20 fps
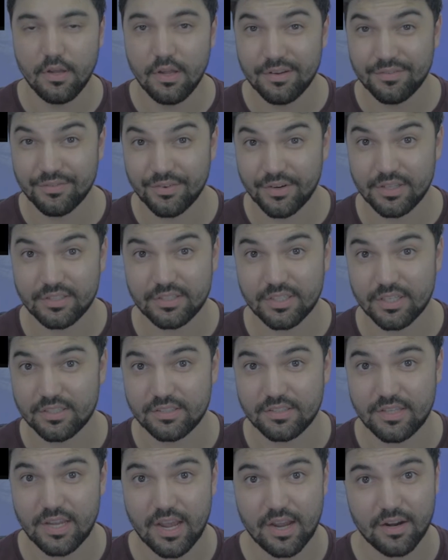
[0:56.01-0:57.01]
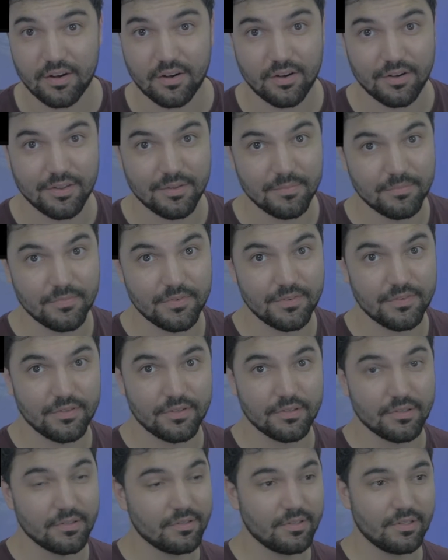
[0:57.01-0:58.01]
franchise tag on him
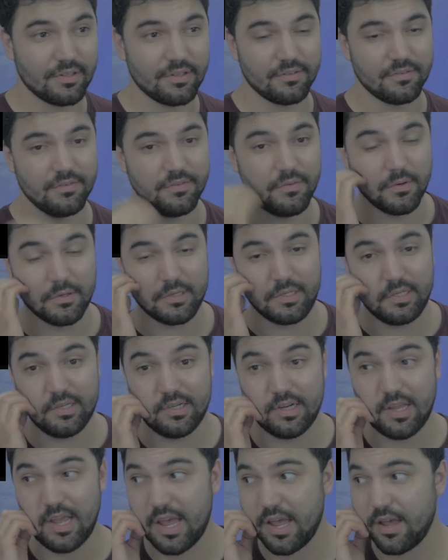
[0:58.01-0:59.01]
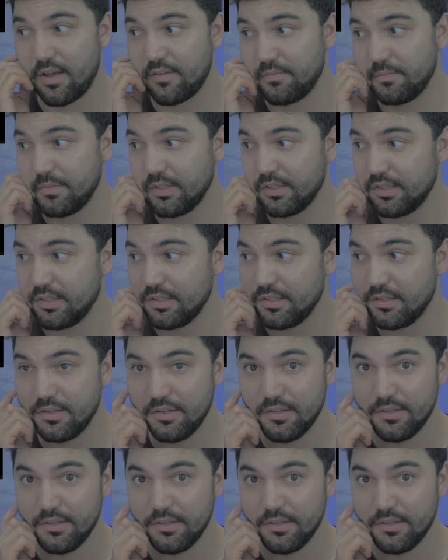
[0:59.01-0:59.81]
for I think $14.5 million.